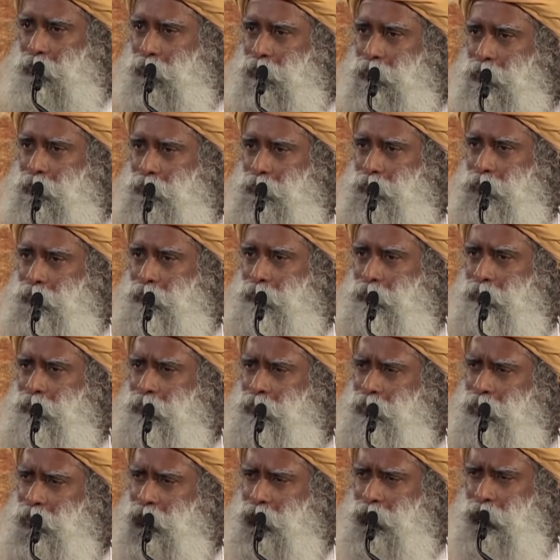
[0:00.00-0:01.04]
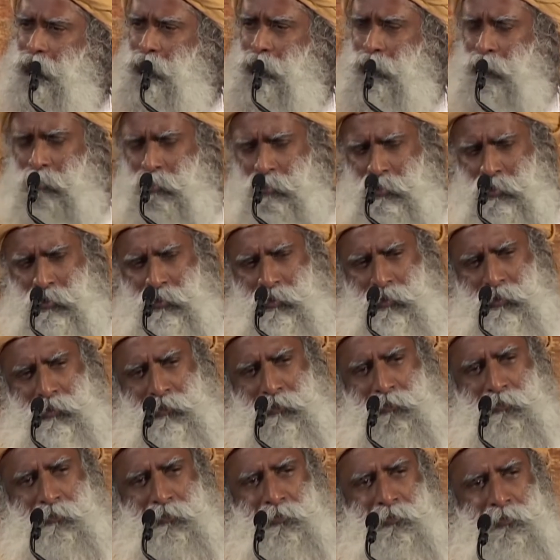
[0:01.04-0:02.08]
you just do this
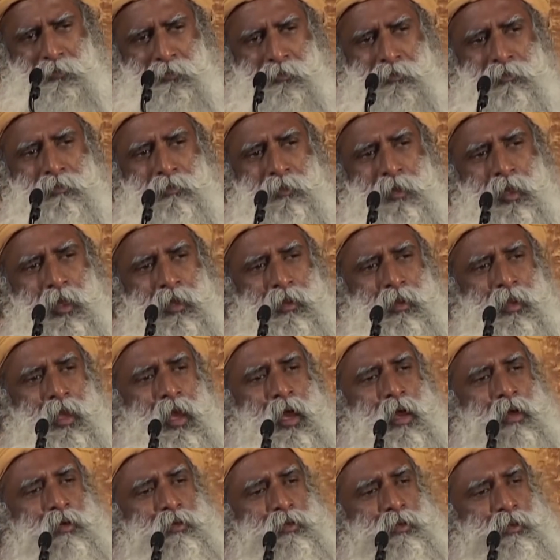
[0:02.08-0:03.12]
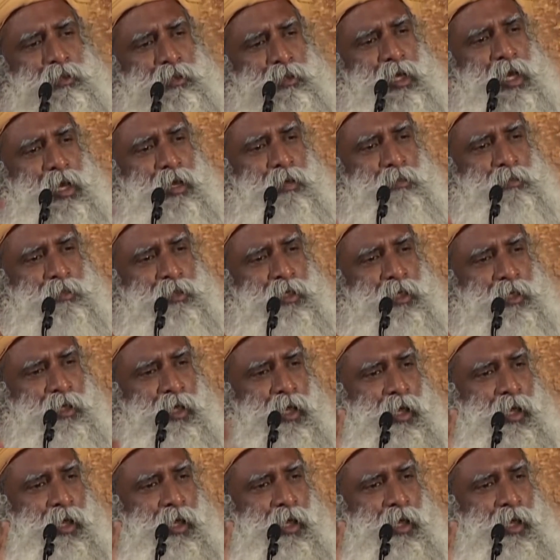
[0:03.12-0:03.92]
1,000 times a